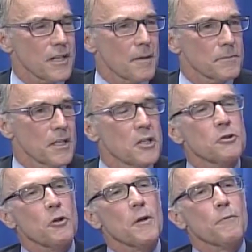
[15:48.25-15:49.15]
stopped. Right.
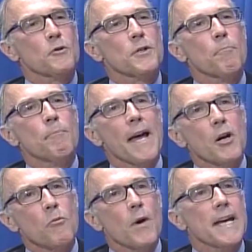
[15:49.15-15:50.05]
So if there's a
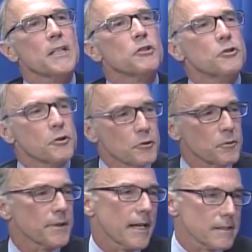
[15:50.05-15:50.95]
better way to do it
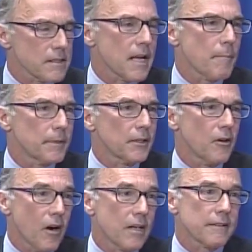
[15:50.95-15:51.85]
without stopping
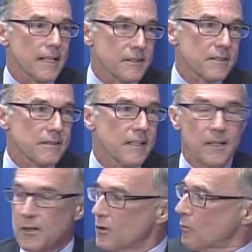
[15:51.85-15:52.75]
the heart, that's
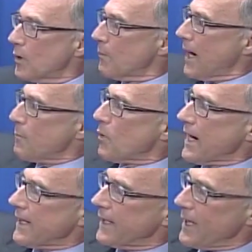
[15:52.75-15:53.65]
where my
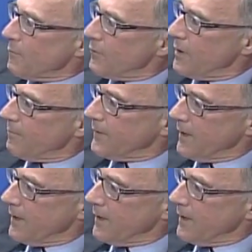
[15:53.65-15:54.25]
brain came from.